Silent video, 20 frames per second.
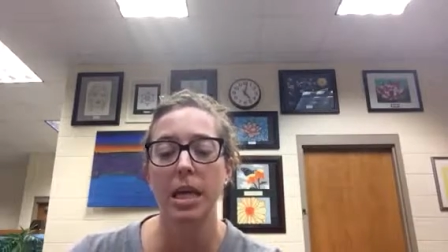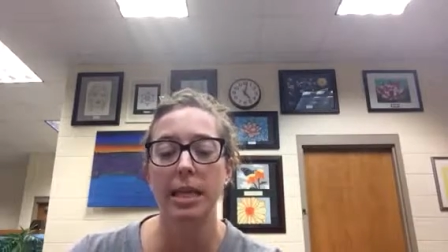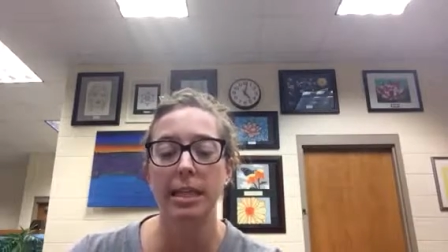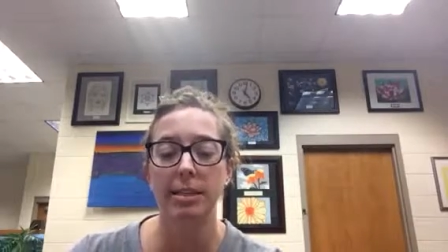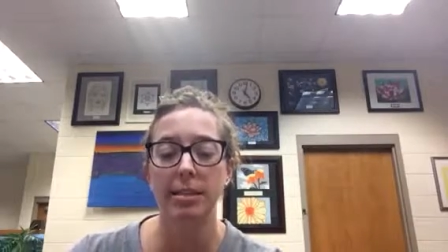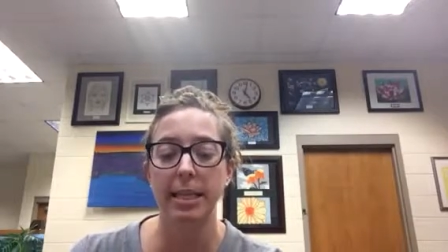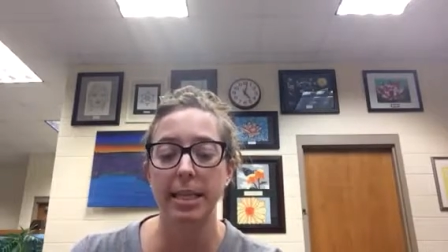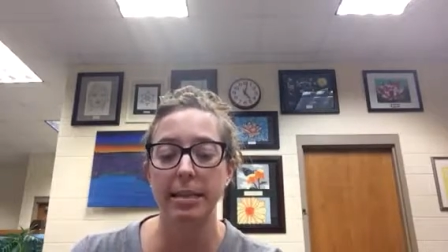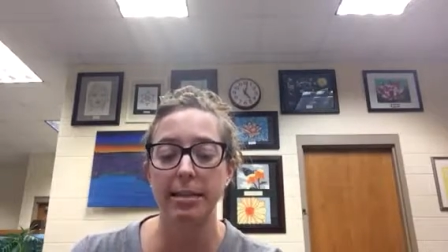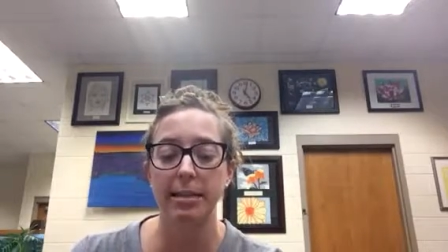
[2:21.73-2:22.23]

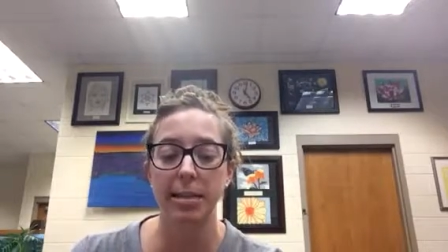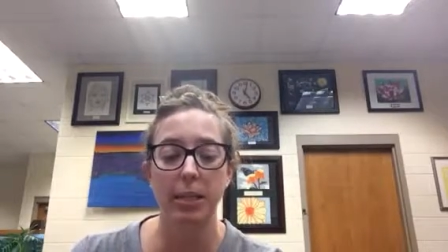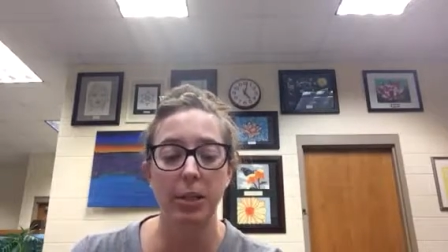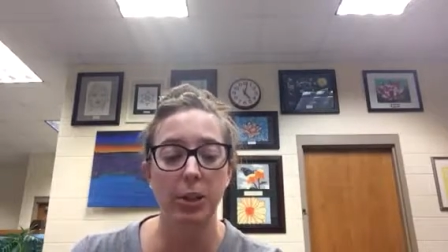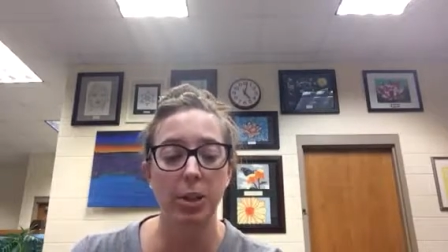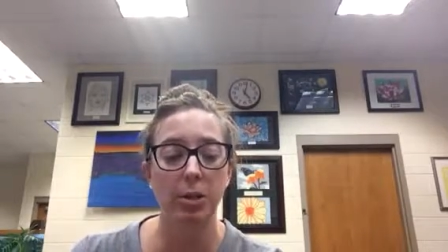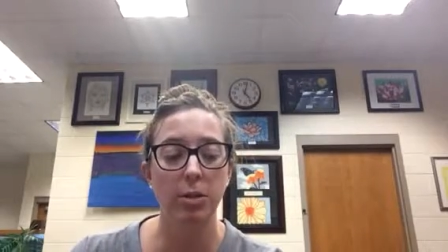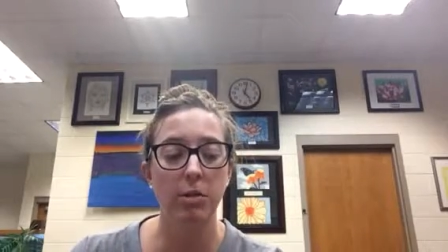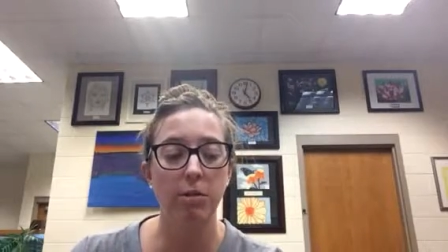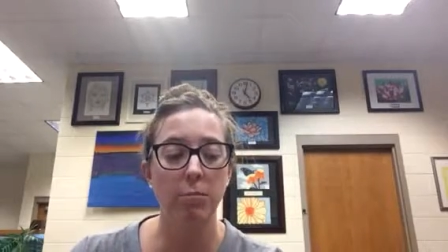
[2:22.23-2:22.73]
is a
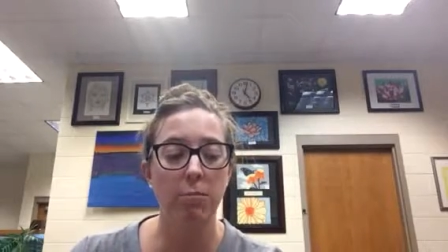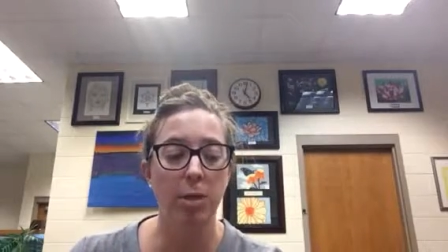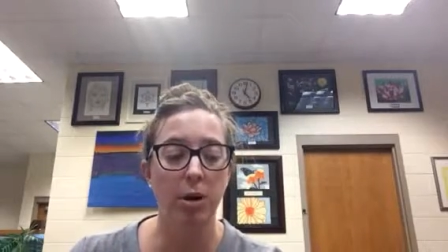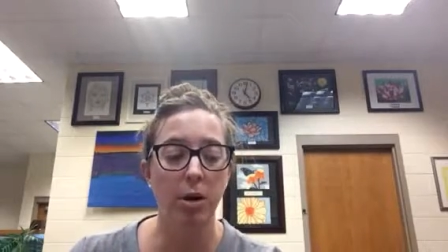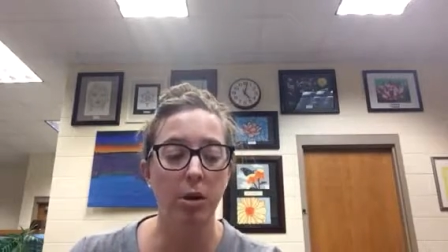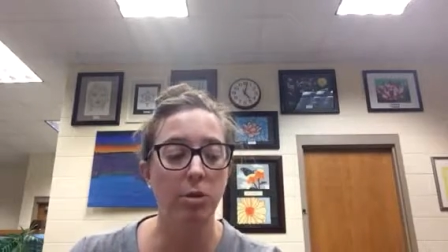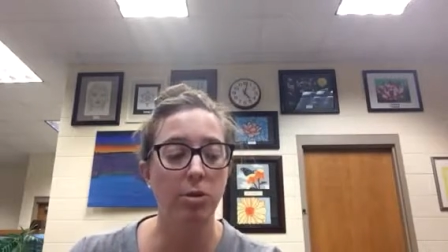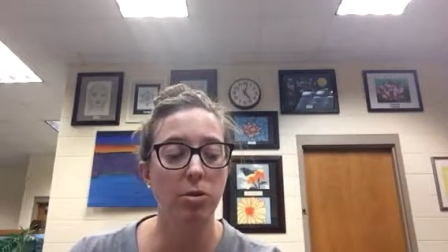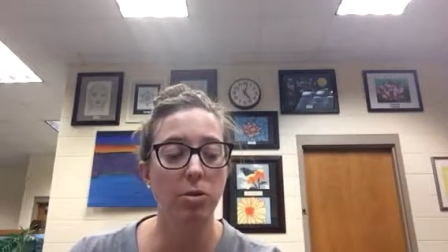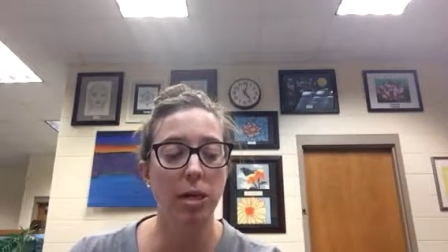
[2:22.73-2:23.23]
series of
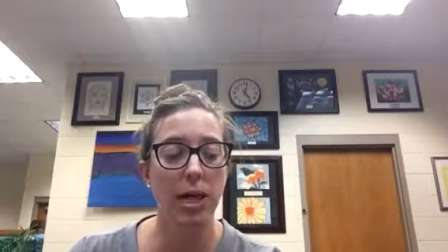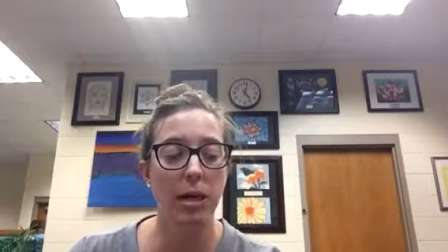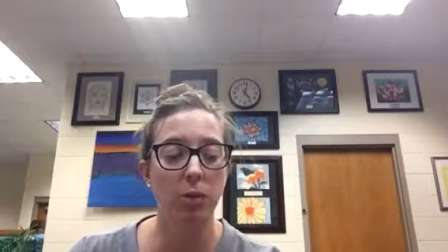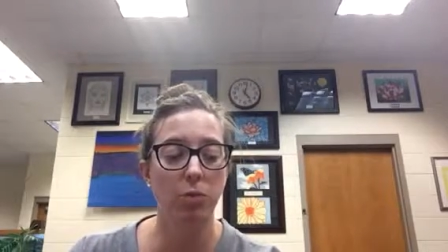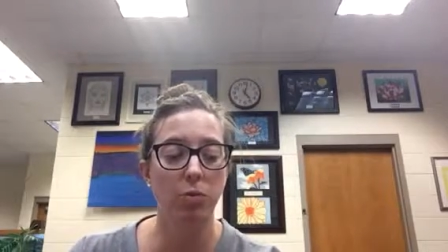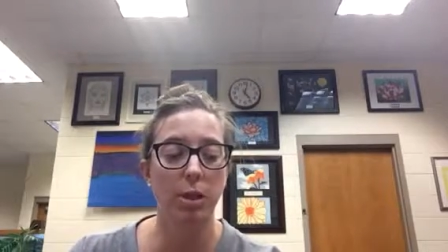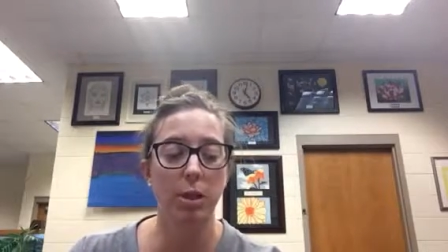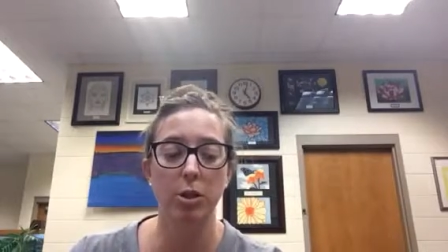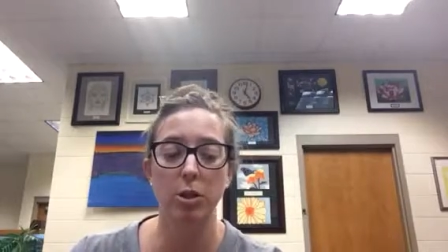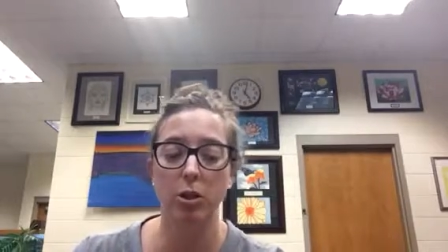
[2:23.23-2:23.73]
books
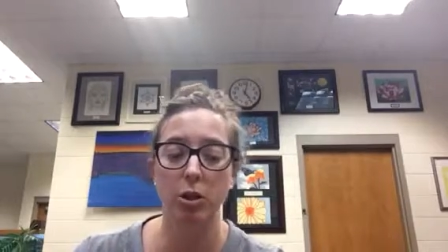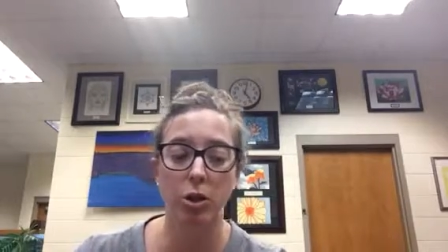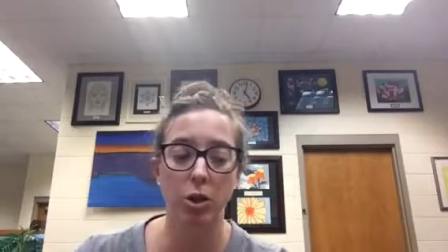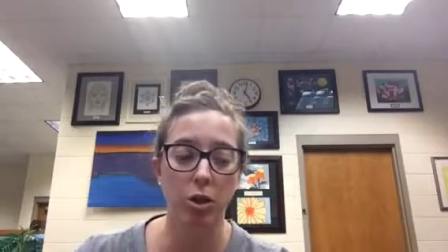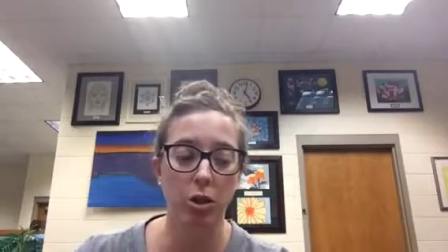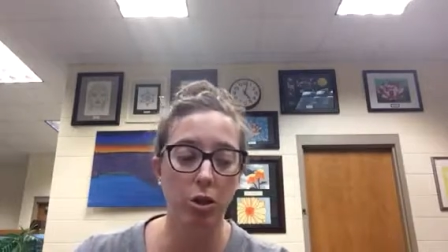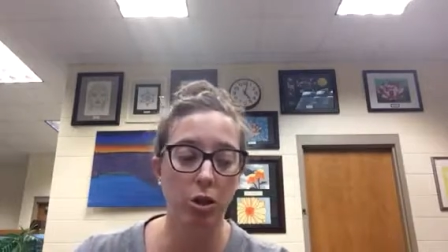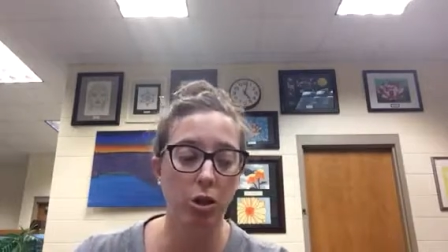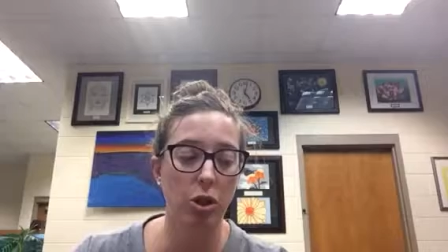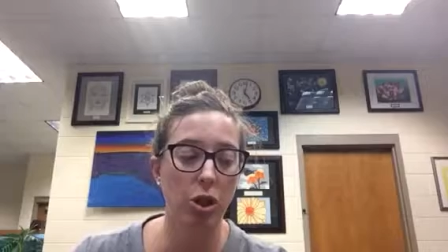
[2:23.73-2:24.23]
in
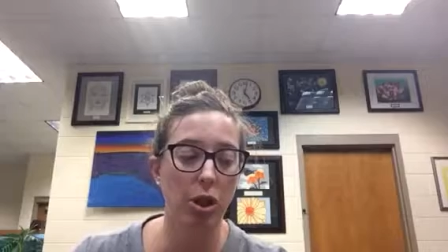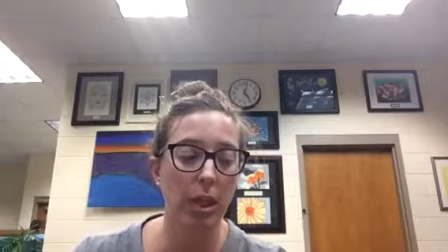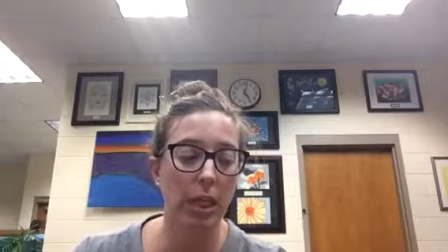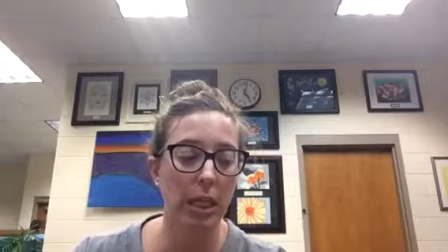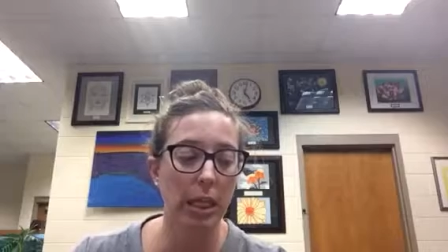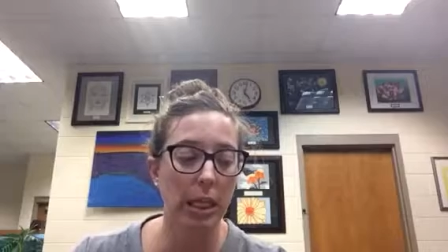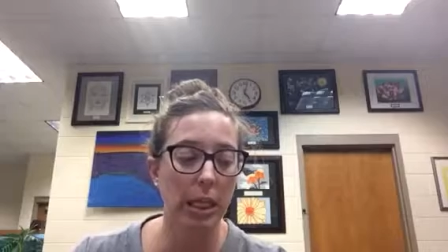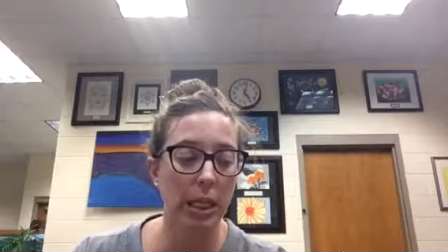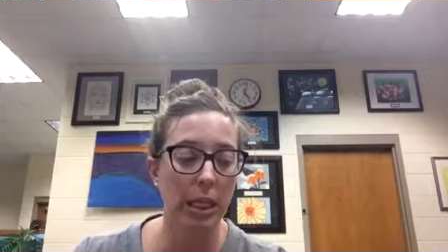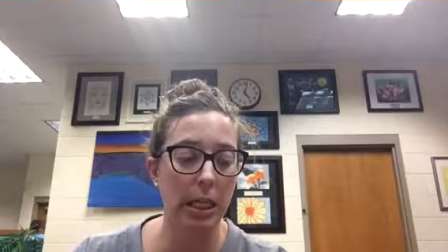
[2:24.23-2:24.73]
which
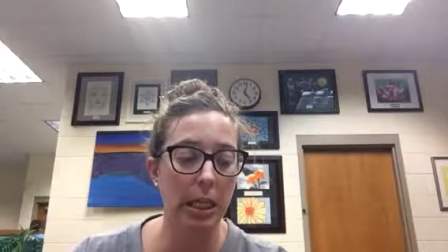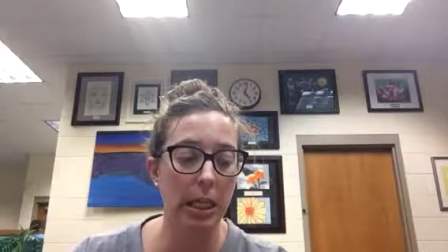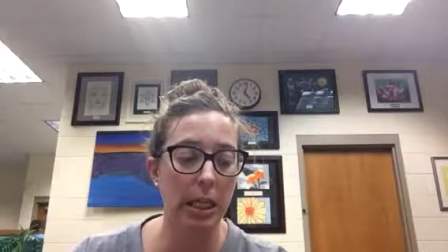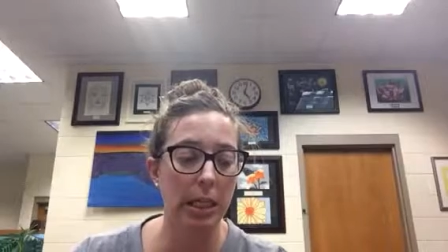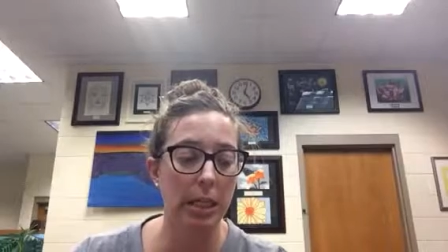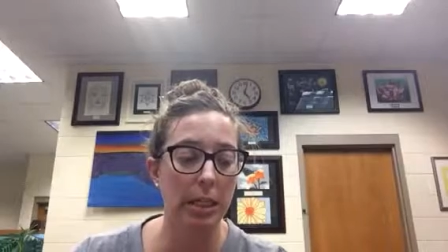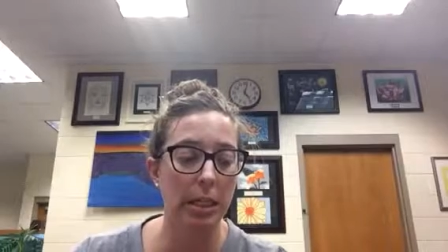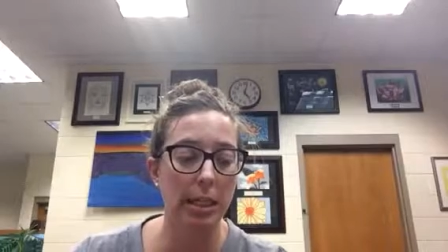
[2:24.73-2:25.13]
she